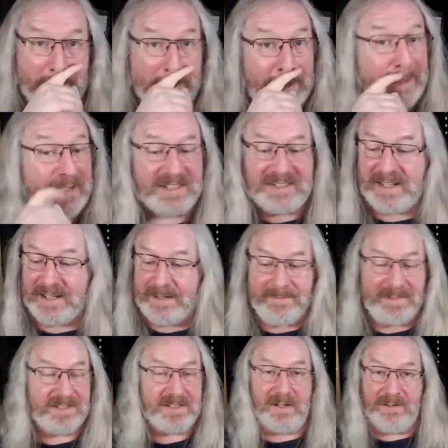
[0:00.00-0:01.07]
Like I say,
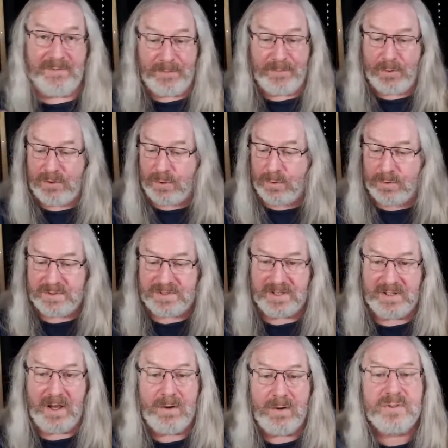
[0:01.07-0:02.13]
there's only 4 chords
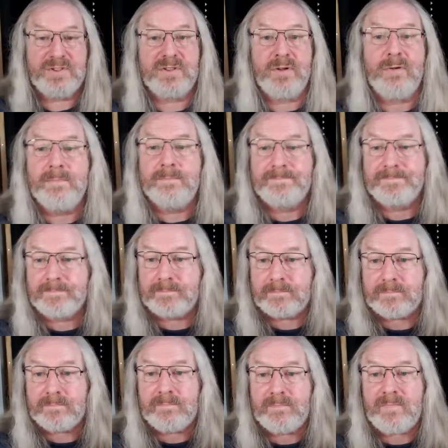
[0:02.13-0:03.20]
in the whole song,
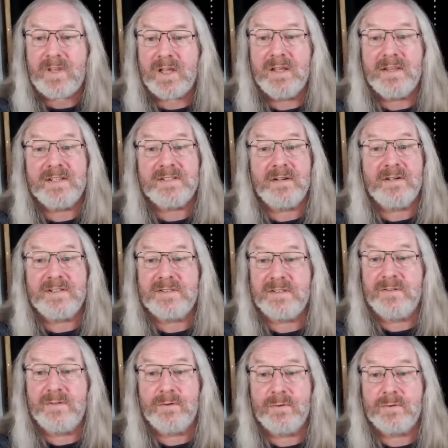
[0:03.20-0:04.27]
and there's only
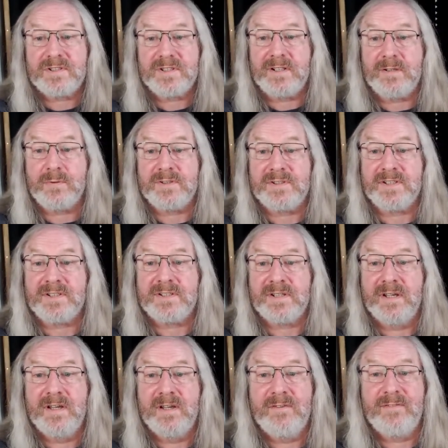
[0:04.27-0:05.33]
2 chord sequences
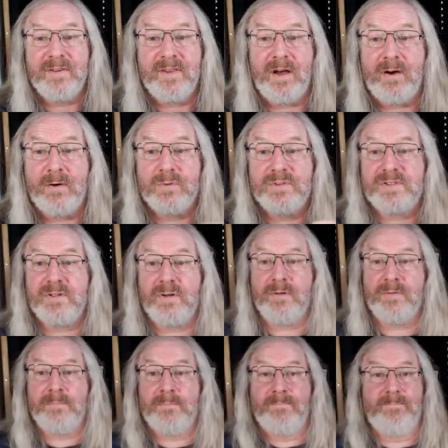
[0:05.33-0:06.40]
for the whole
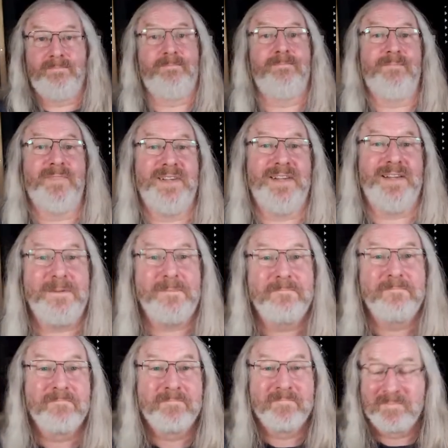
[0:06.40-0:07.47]
song. Yeah.
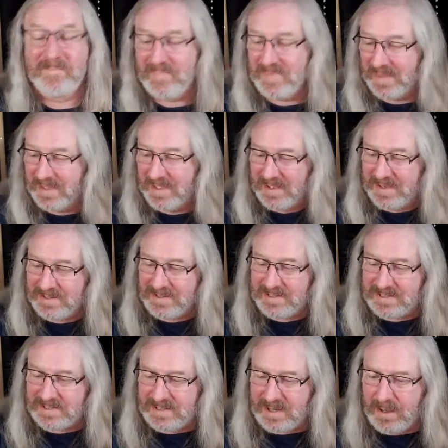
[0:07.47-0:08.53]

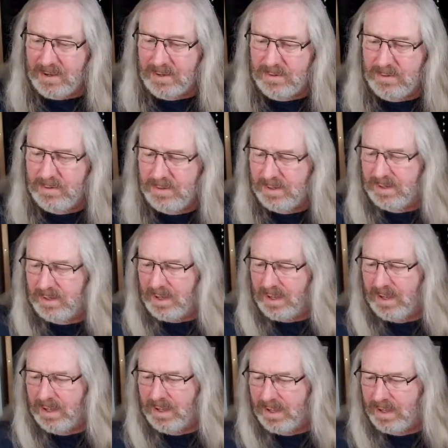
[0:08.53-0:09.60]
So
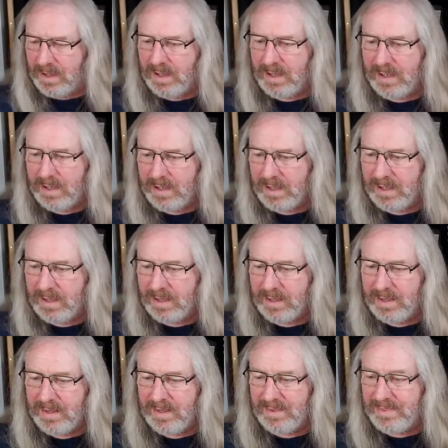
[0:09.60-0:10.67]

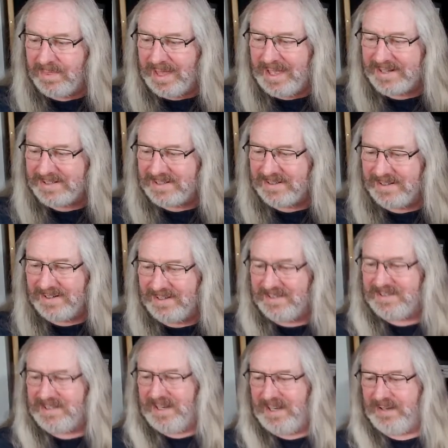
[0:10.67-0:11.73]
that
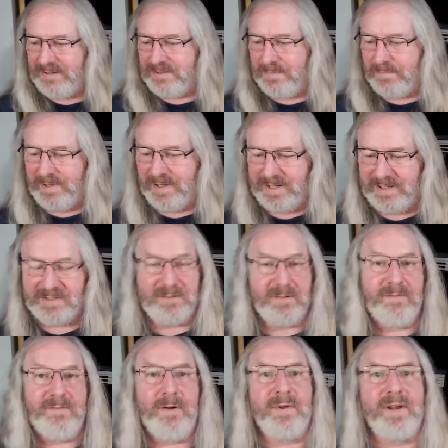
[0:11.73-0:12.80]
is how to play
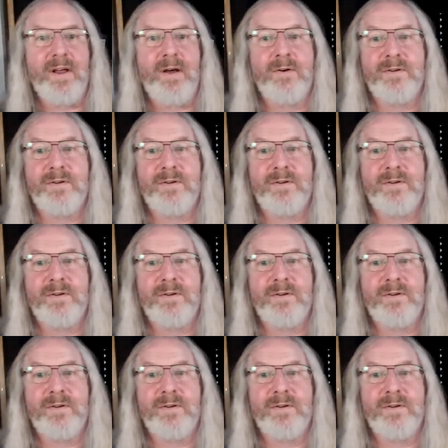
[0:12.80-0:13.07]
Song of Awen.